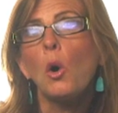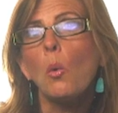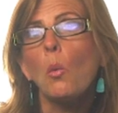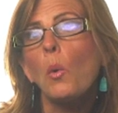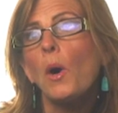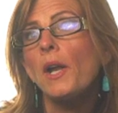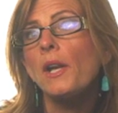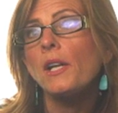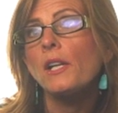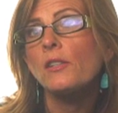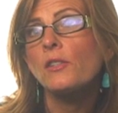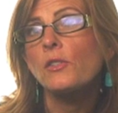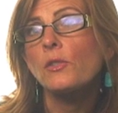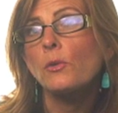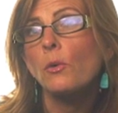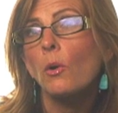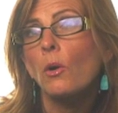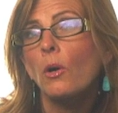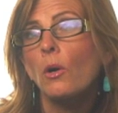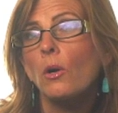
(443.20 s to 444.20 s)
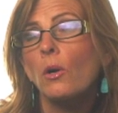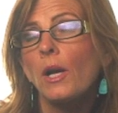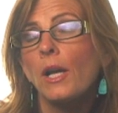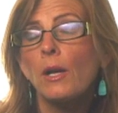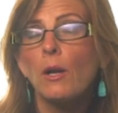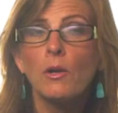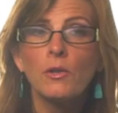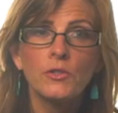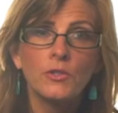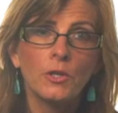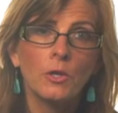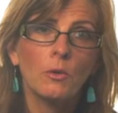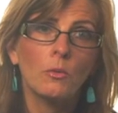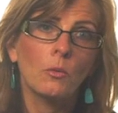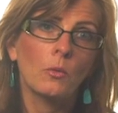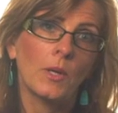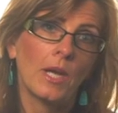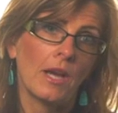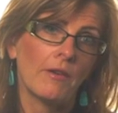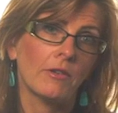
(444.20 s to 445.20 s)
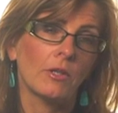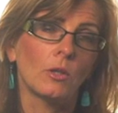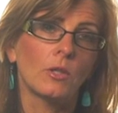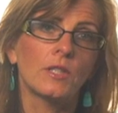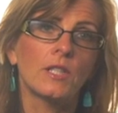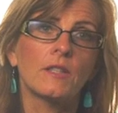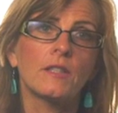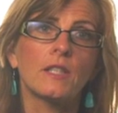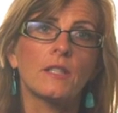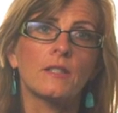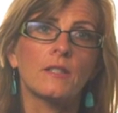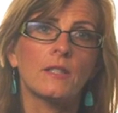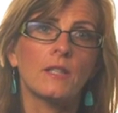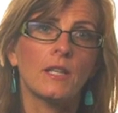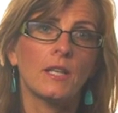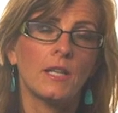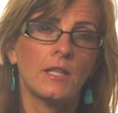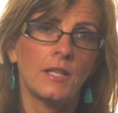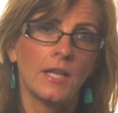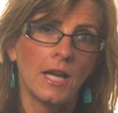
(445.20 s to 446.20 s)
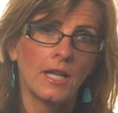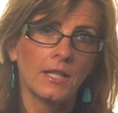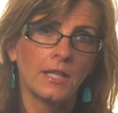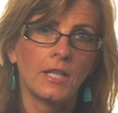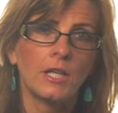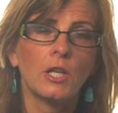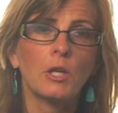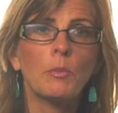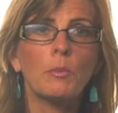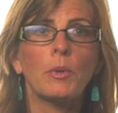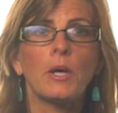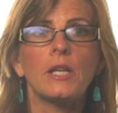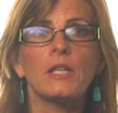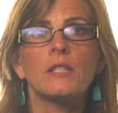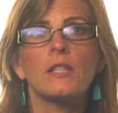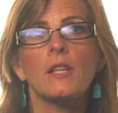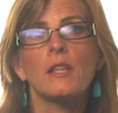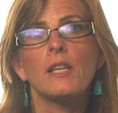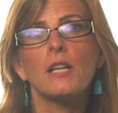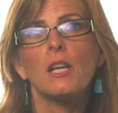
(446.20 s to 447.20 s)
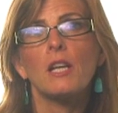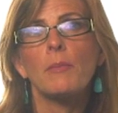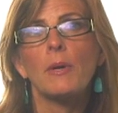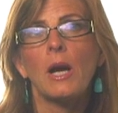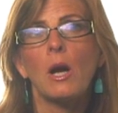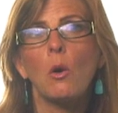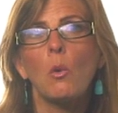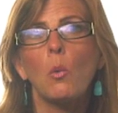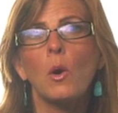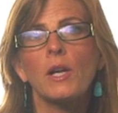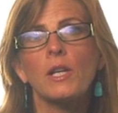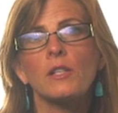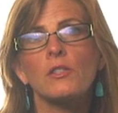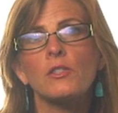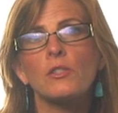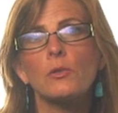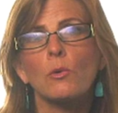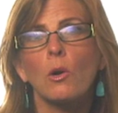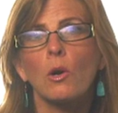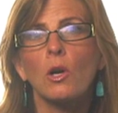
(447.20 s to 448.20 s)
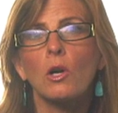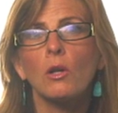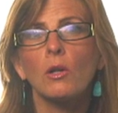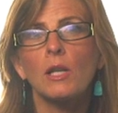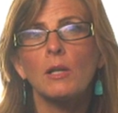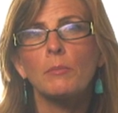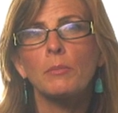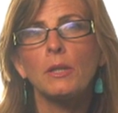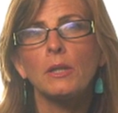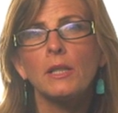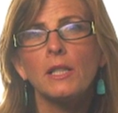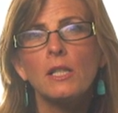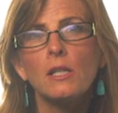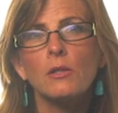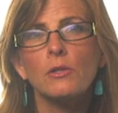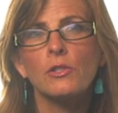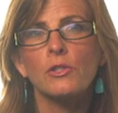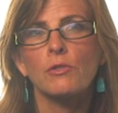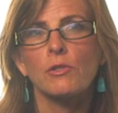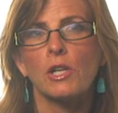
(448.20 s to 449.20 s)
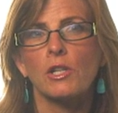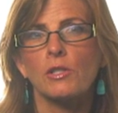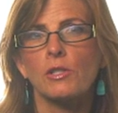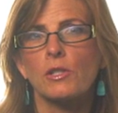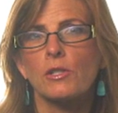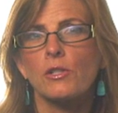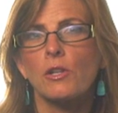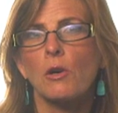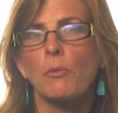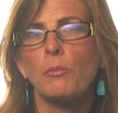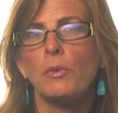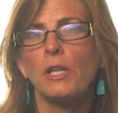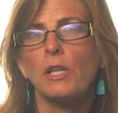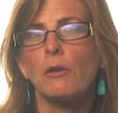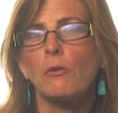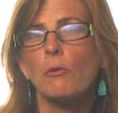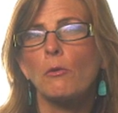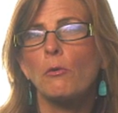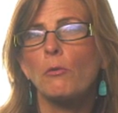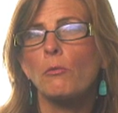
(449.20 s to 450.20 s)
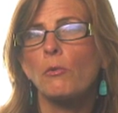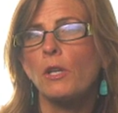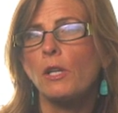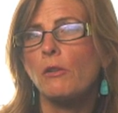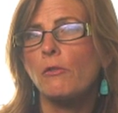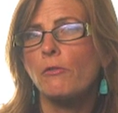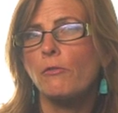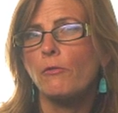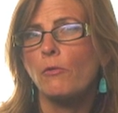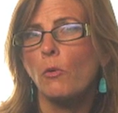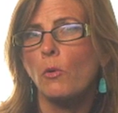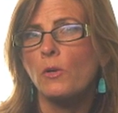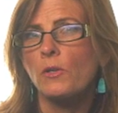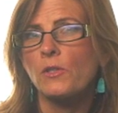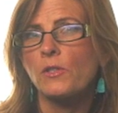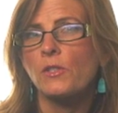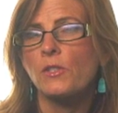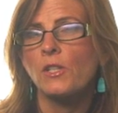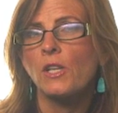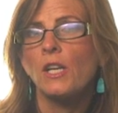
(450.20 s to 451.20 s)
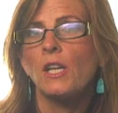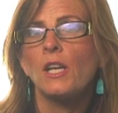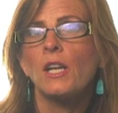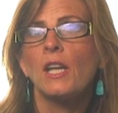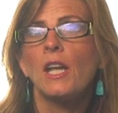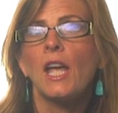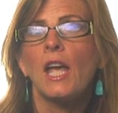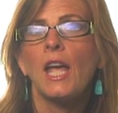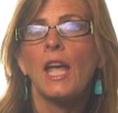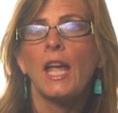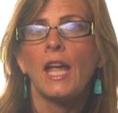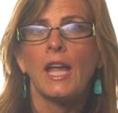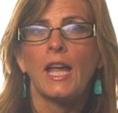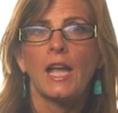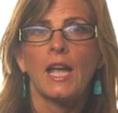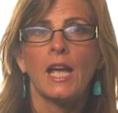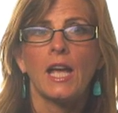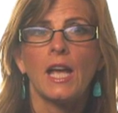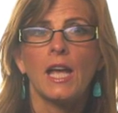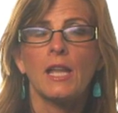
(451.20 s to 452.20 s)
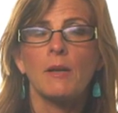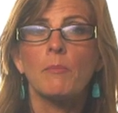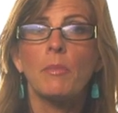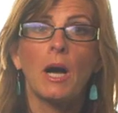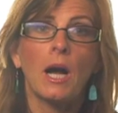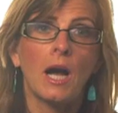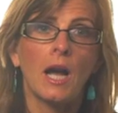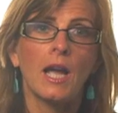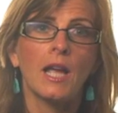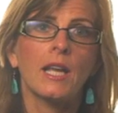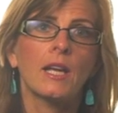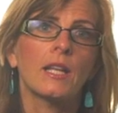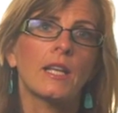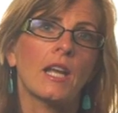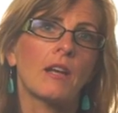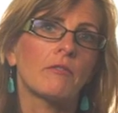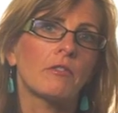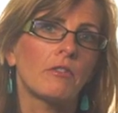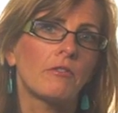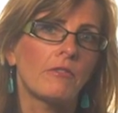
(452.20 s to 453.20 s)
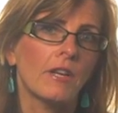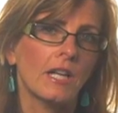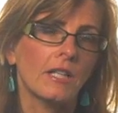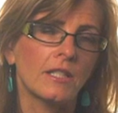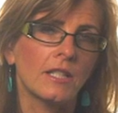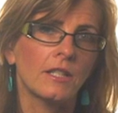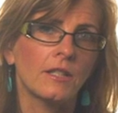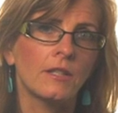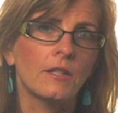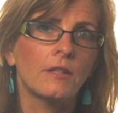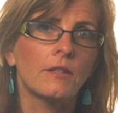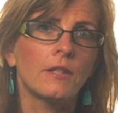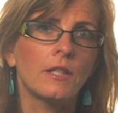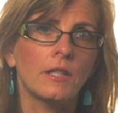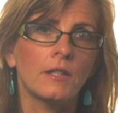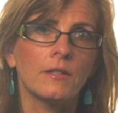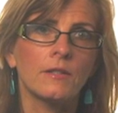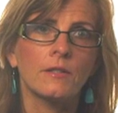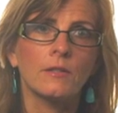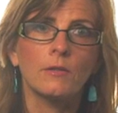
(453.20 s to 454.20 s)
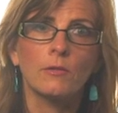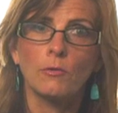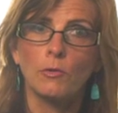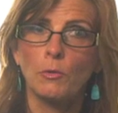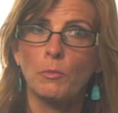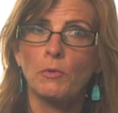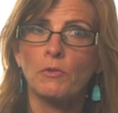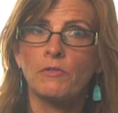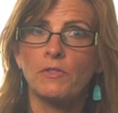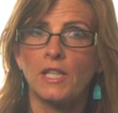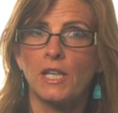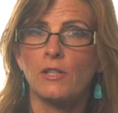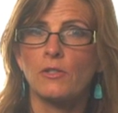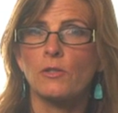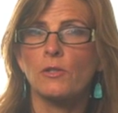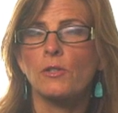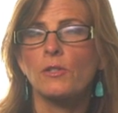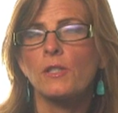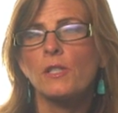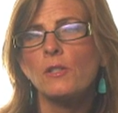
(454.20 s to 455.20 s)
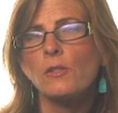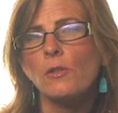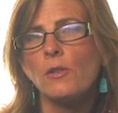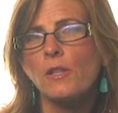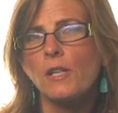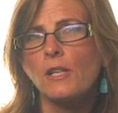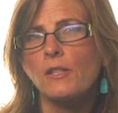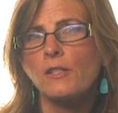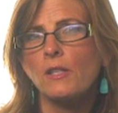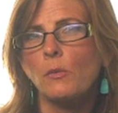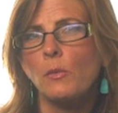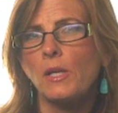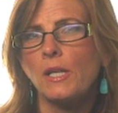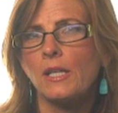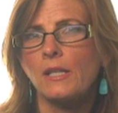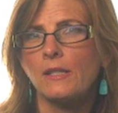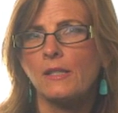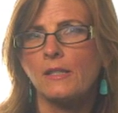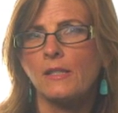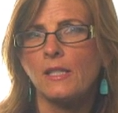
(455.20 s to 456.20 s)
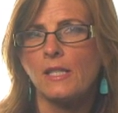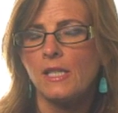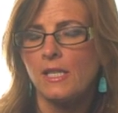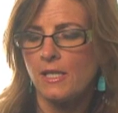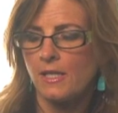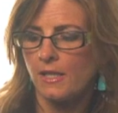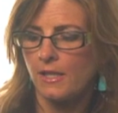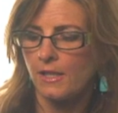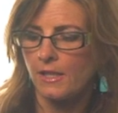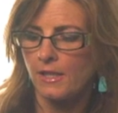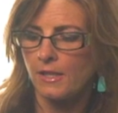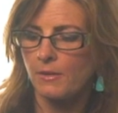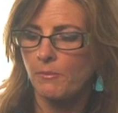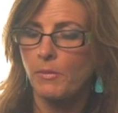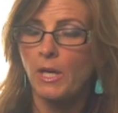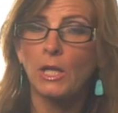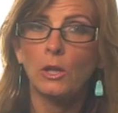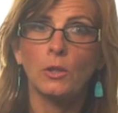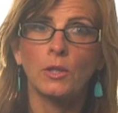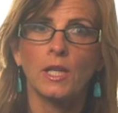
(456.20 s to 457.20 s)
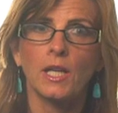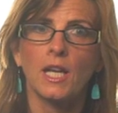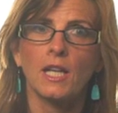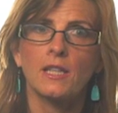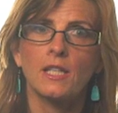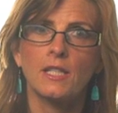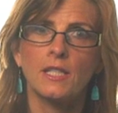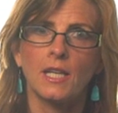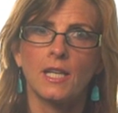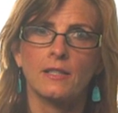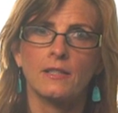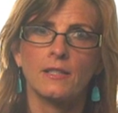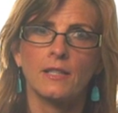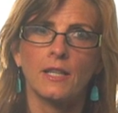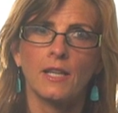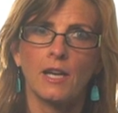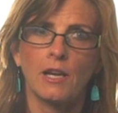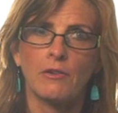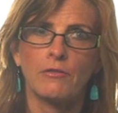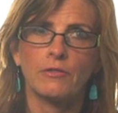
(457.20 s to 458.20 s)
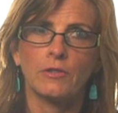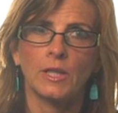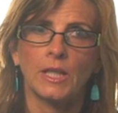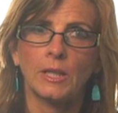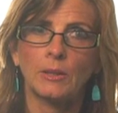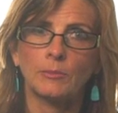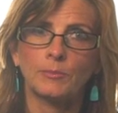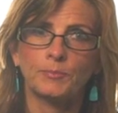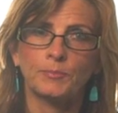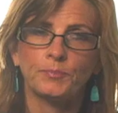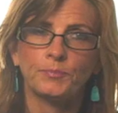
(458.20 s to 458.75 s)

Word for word: what historic, and also we haven't looked at this yet here, but to think about what historical and political structures are being reinforced and by and have affected this group of dancers. These are things that we can see in by looking at the dancing carefully.